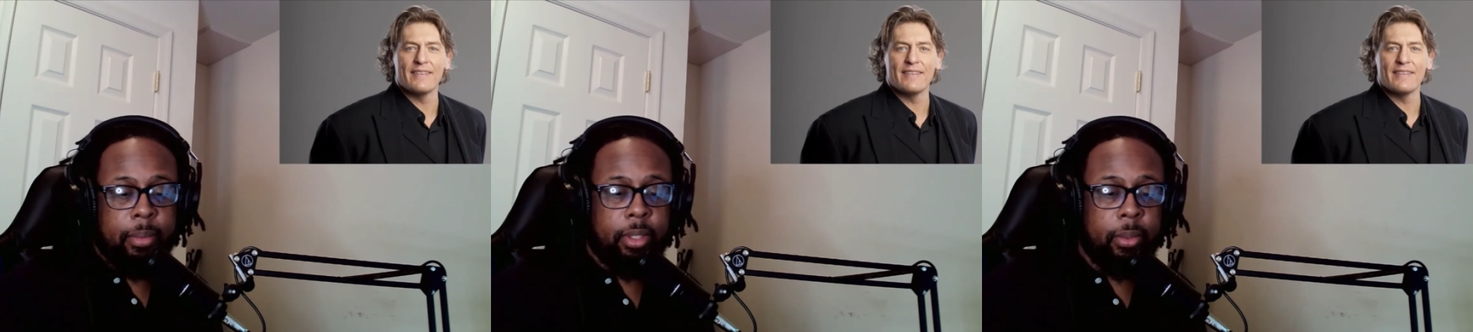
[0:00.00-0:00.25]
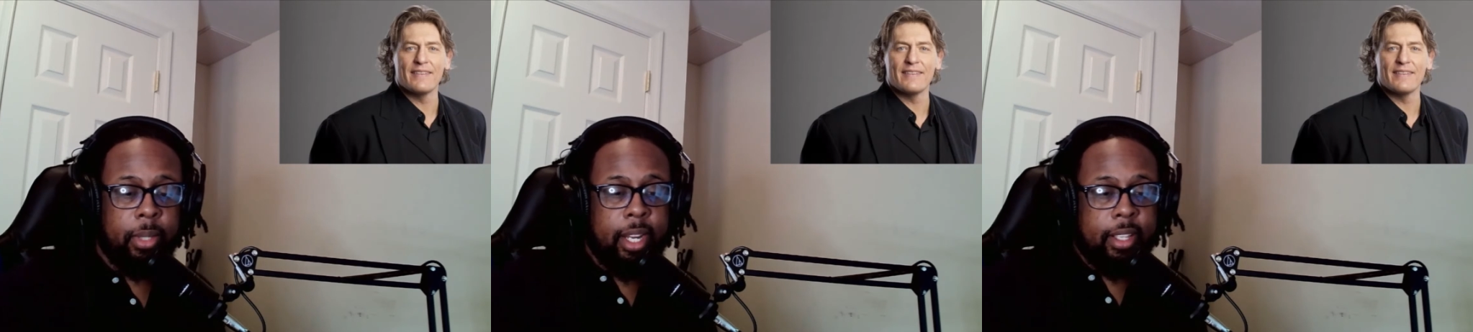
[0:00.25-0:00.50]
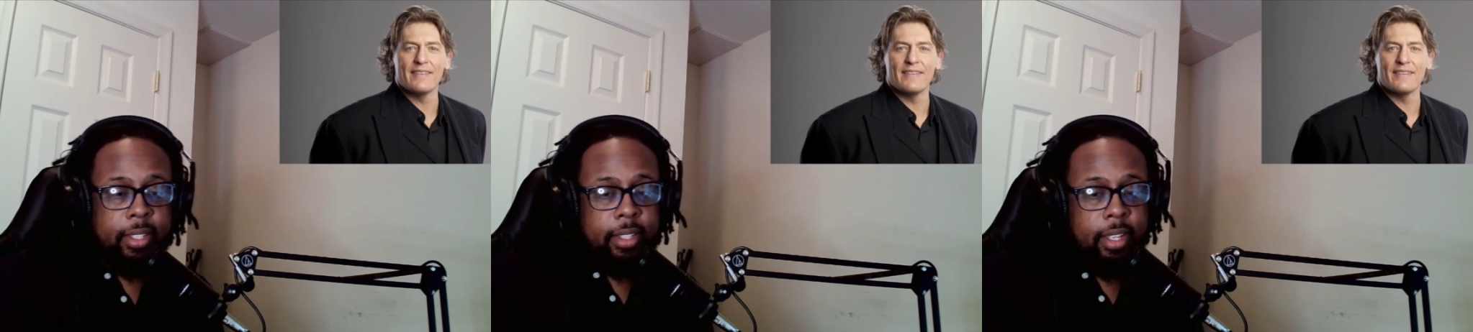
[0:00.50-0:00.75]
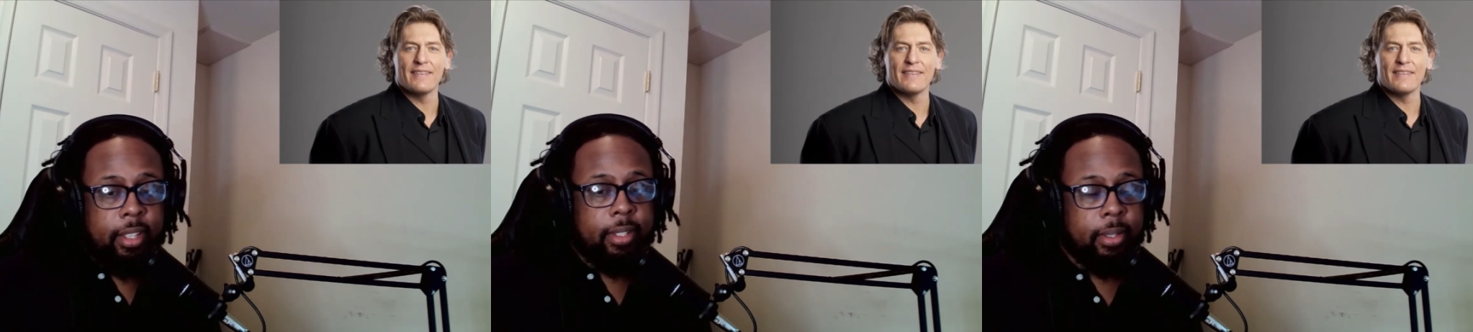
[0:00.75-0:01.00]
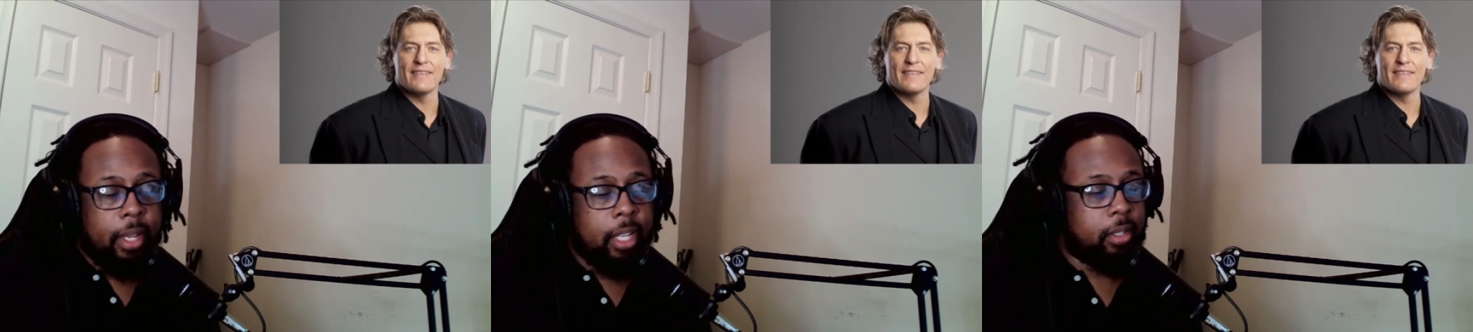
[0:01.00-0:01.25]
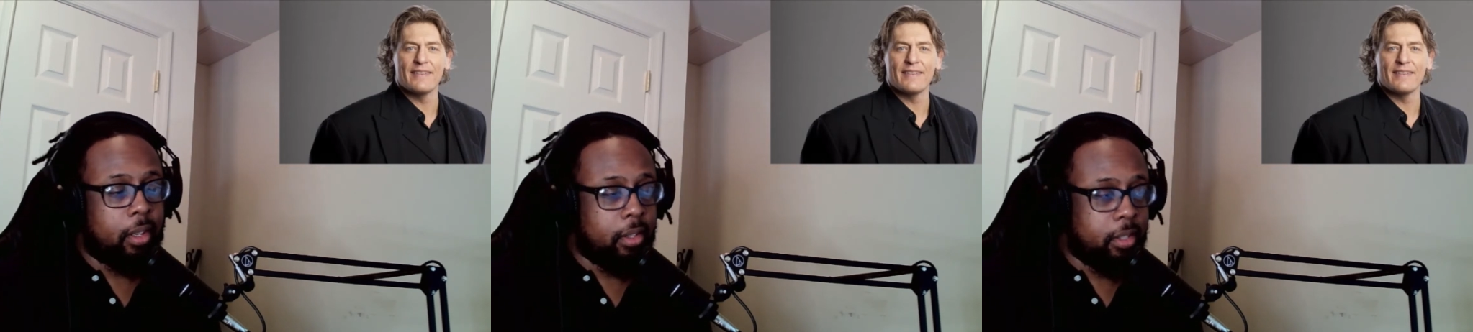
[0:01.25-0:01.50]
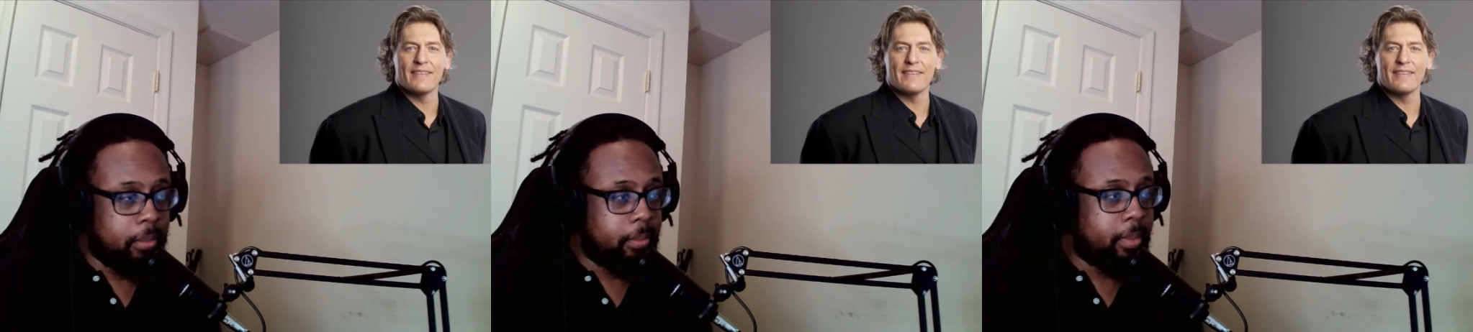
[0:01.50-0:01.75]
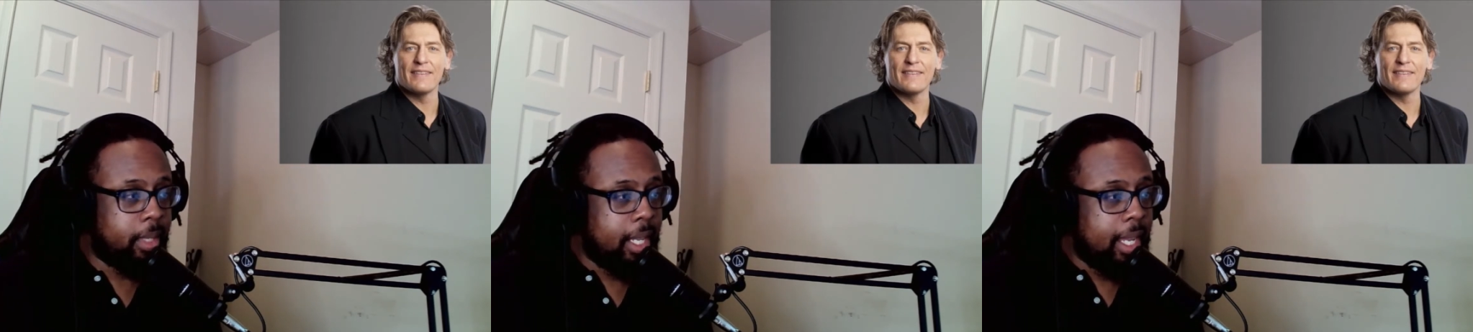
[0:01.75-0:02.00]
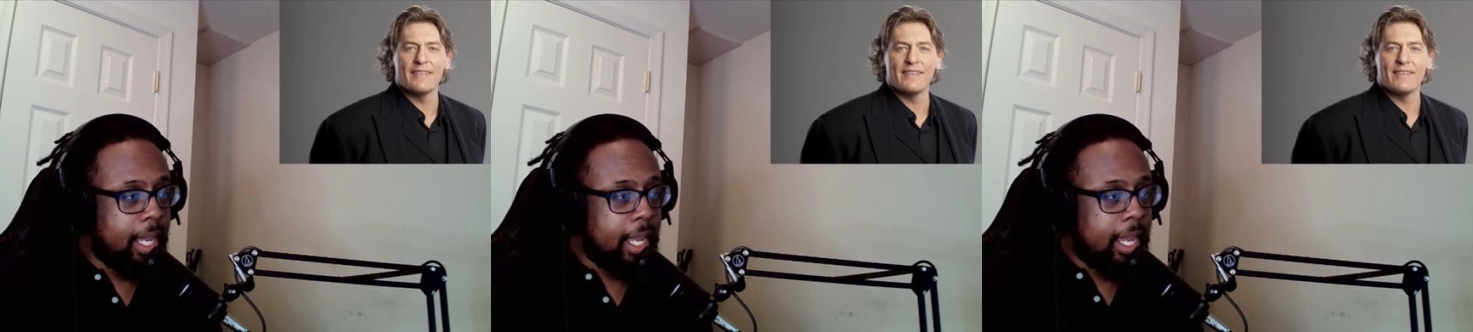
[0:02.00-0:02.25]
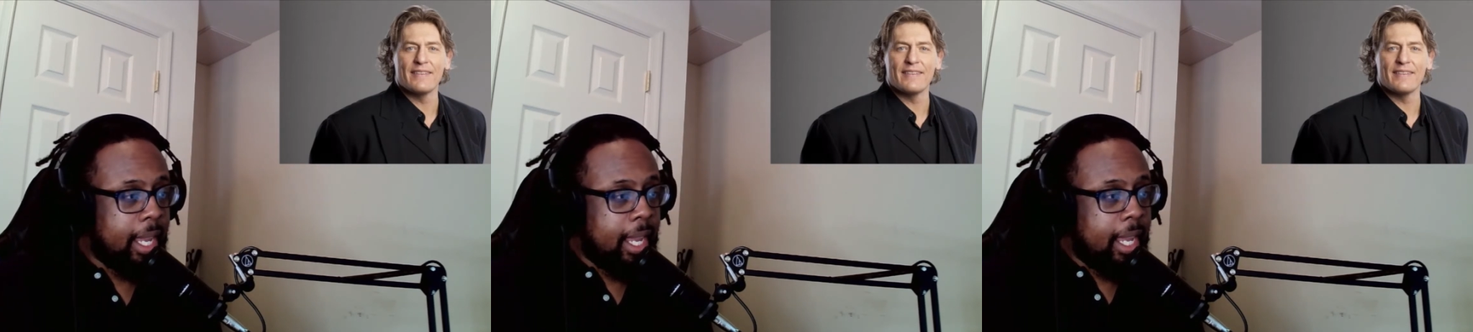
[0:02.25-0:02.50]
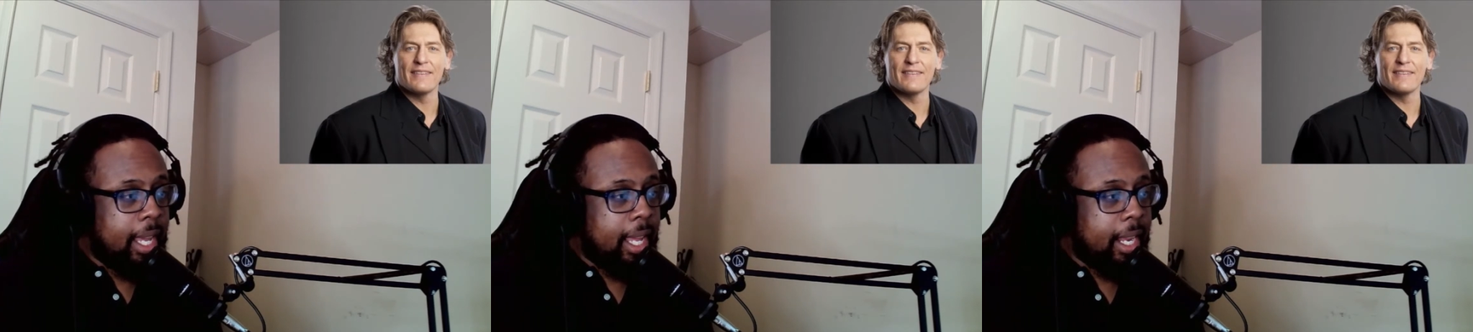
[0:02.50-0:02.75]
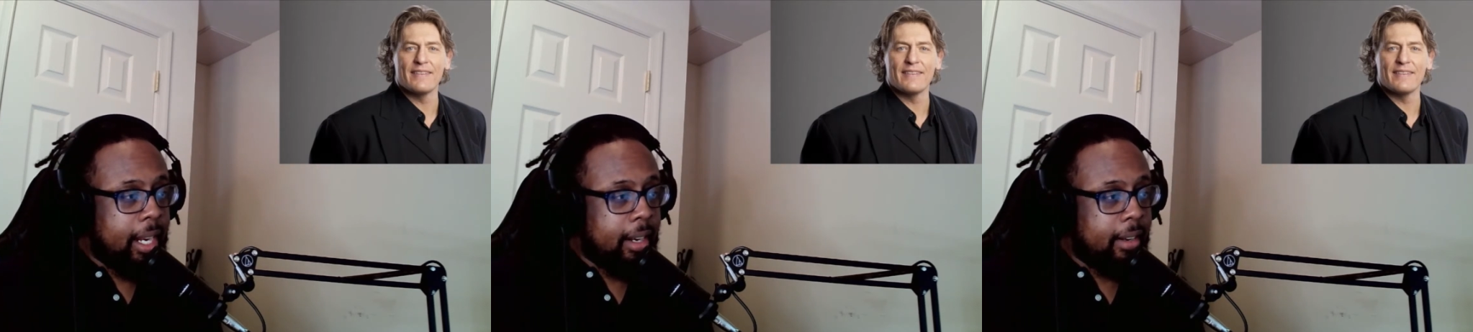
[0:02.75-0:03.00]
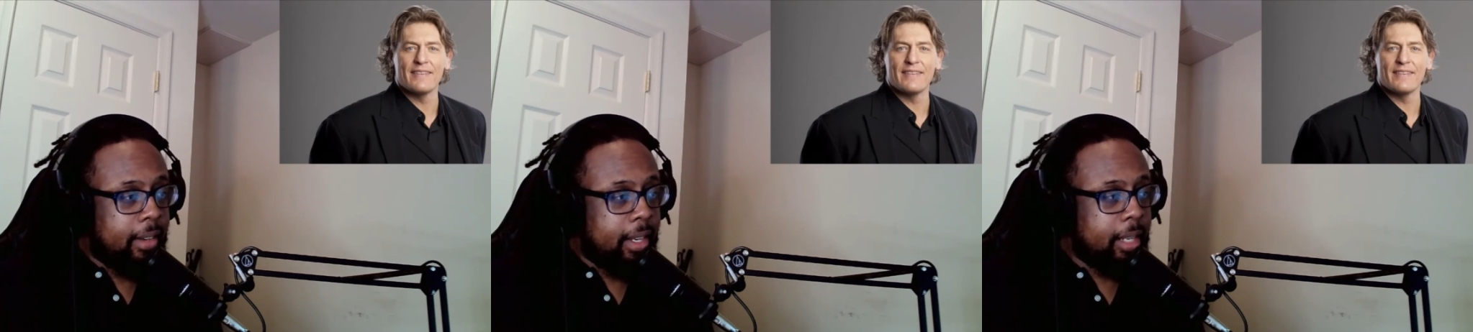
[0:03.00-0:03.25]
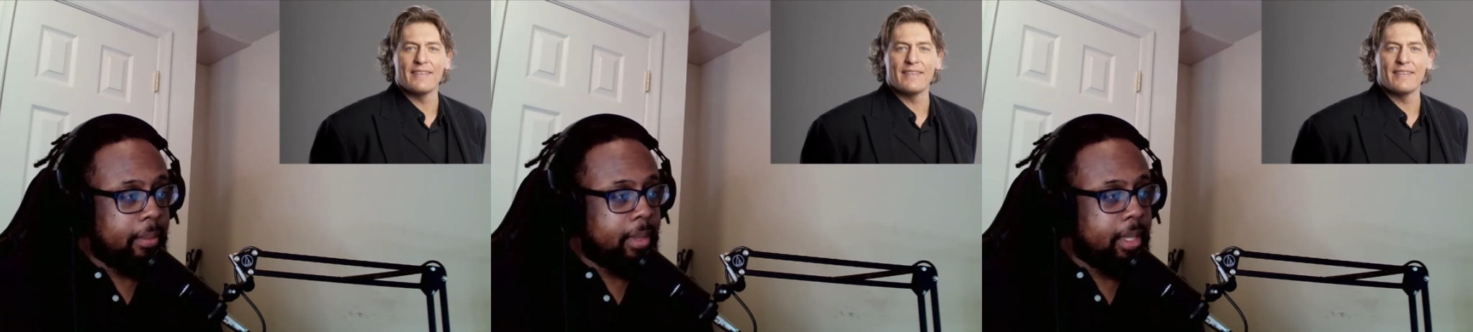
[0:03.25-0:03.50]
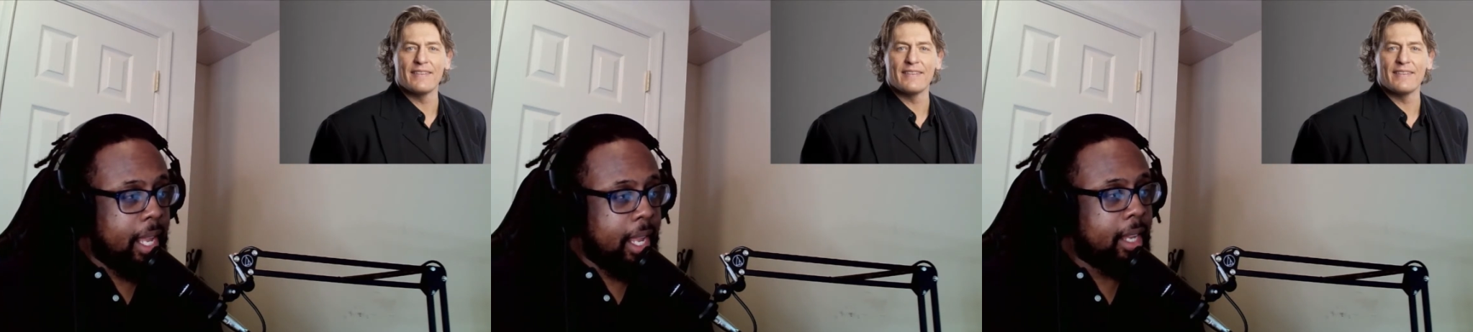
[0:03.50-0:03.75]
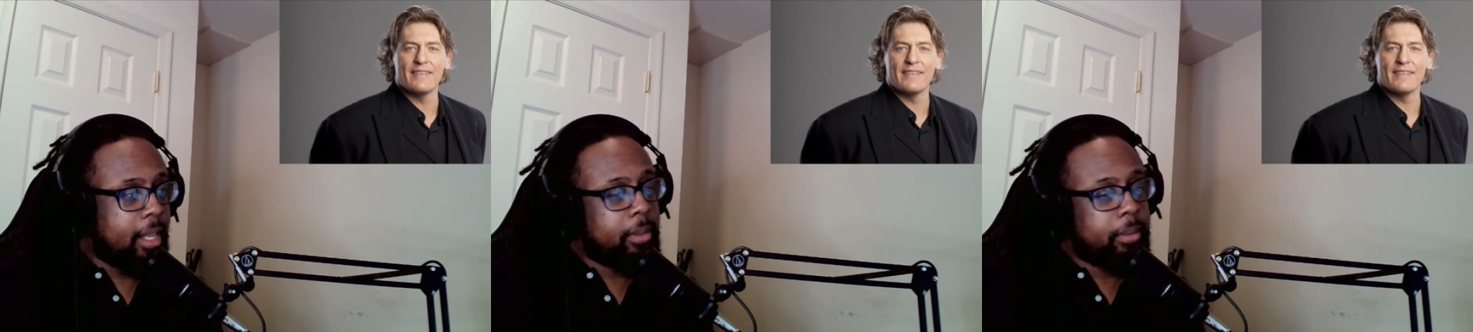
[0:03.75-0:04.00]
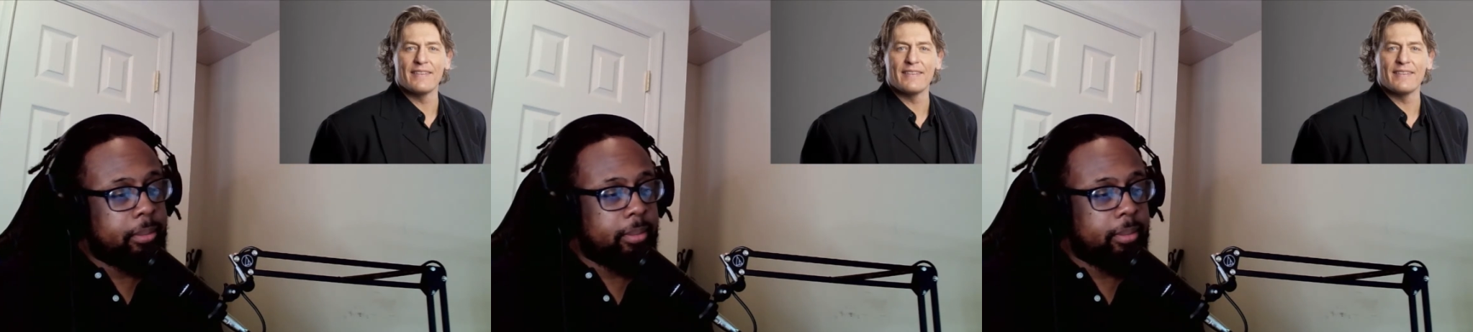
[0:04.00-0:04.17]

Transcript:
Speaker 1: through in N X T, so that's awesome. All right, now